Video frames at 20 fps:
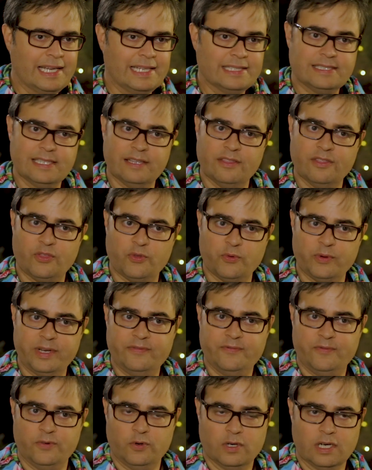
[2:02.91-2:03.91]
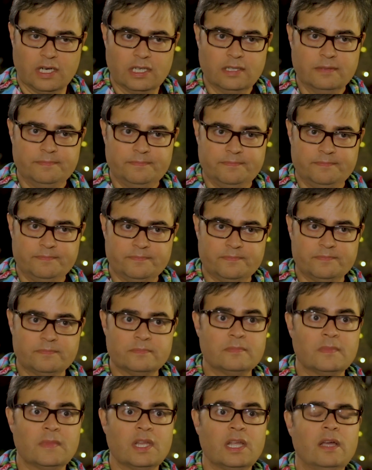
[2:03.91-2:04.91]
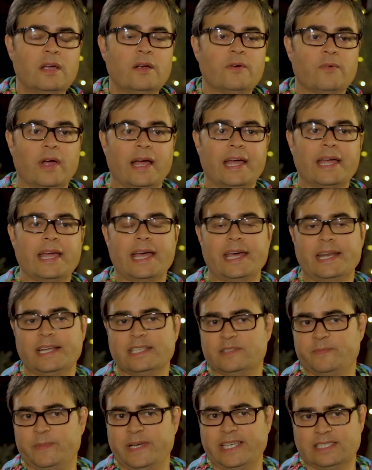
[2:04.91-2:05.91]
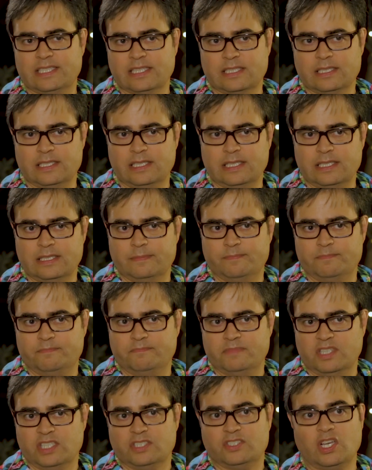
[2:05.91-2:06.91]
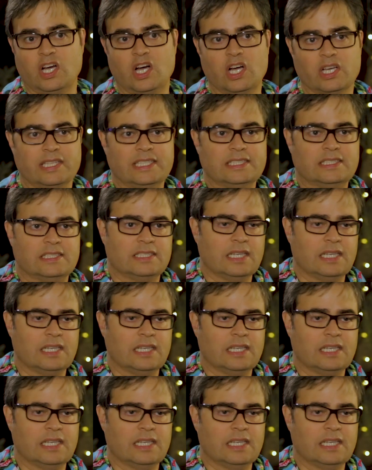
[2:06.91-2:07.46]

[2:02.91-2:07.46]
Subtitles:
It's in 3/4, right? And it's basically a song that's